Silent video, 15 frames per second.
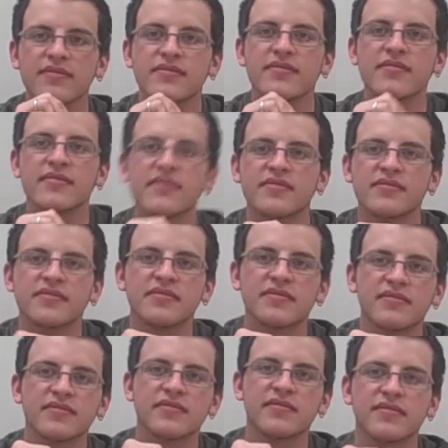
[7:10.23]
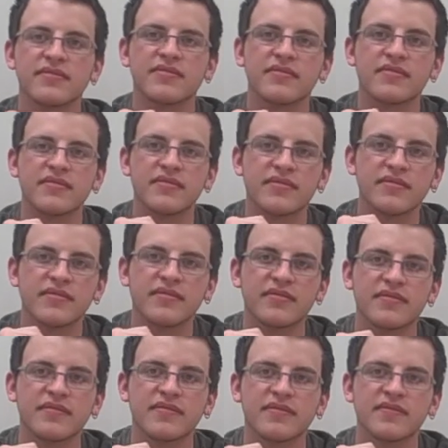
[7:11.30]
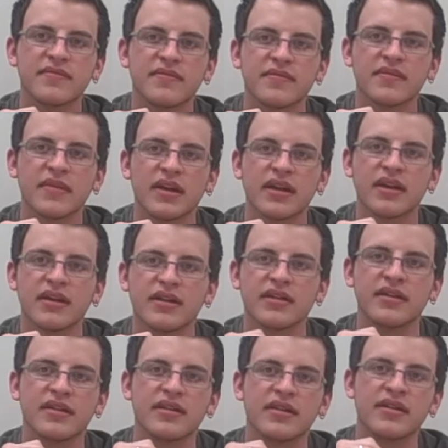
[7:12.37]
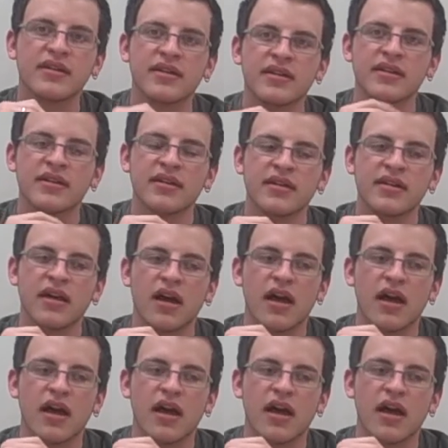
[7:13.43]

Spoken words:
so, what's your experience with him, working with him in the research lab?